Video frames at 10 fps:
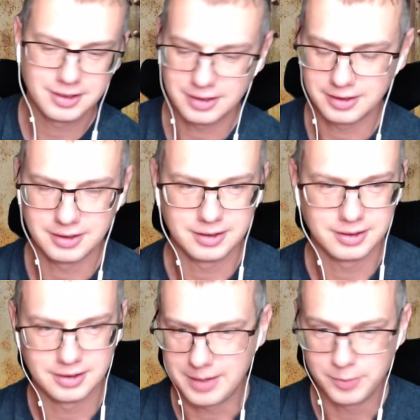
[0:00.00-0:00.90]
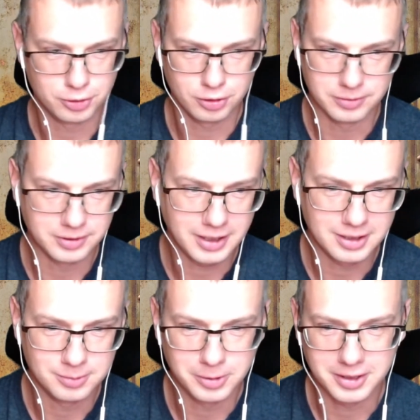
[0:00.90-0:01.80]
I'm not joining
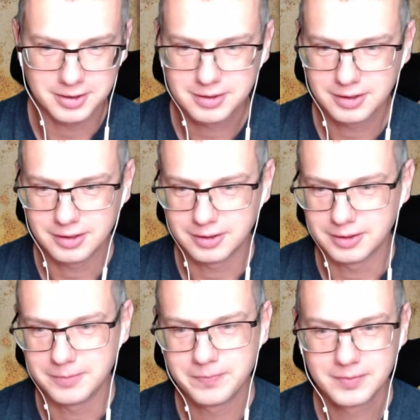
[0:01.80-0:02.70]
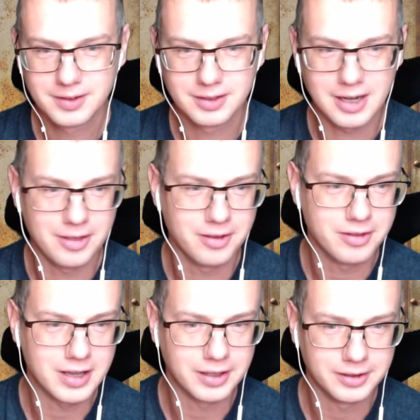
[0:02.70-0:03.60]
AWS other
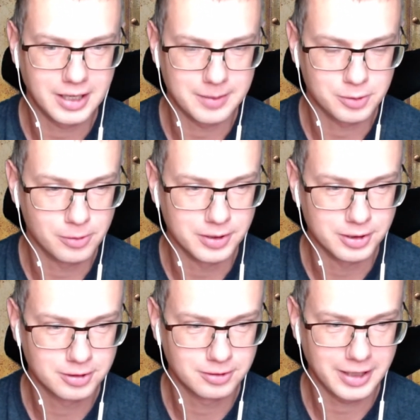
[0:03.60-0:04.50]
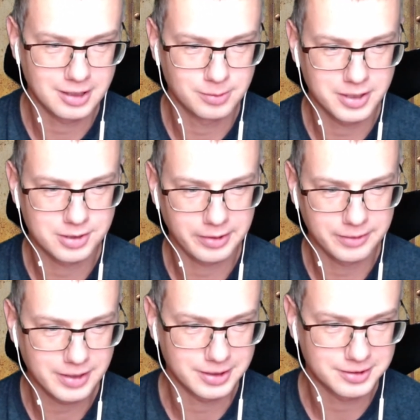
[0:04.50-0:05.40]
than I'm going to AWS
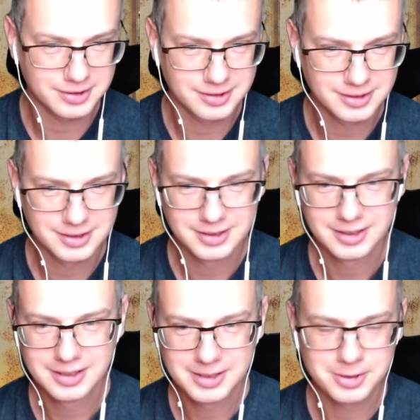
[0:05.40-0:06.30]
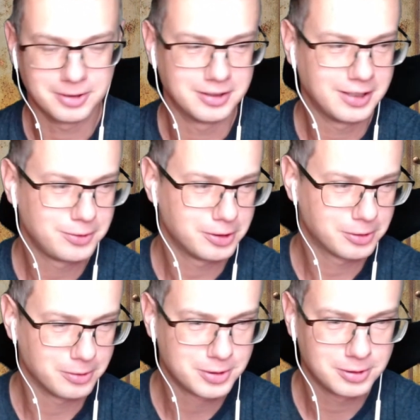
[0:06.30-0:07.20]
reInvent. So if you are
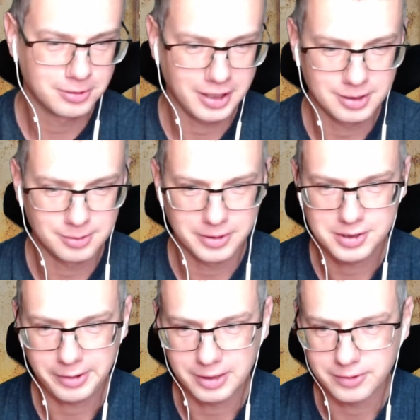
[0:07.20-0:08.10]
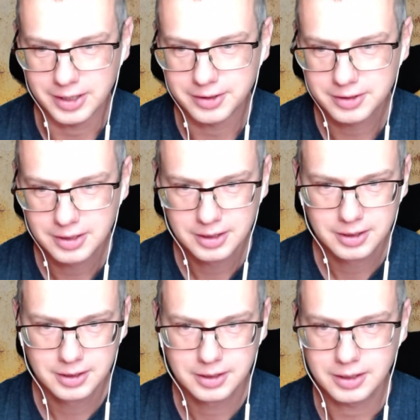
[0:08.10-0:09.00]
going to AWS reInvent
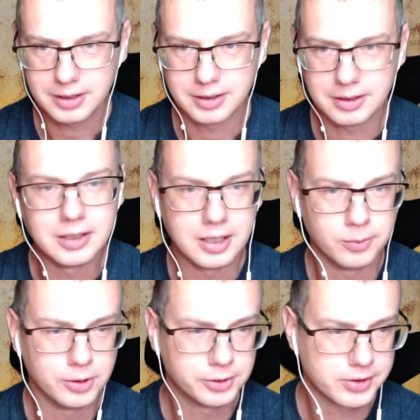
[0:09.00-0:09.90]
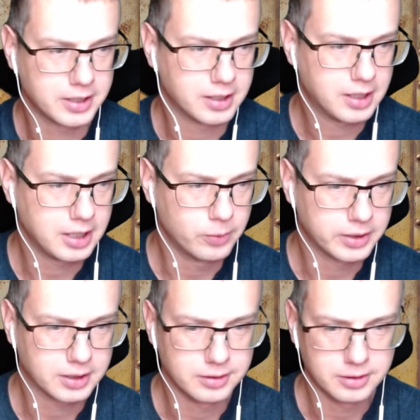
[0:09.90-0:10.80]
and want to say hi,
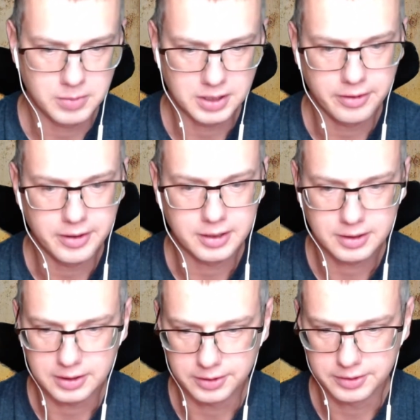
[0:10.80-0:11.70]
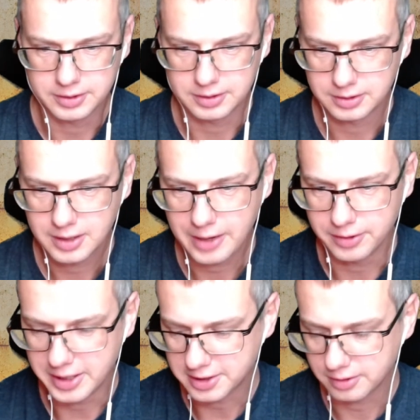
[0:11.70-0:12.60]
we can meet there and have
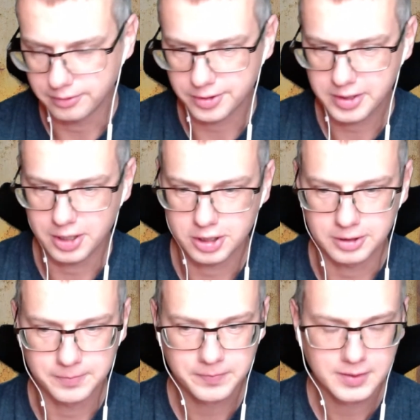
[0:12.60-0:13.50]
a nice conversation.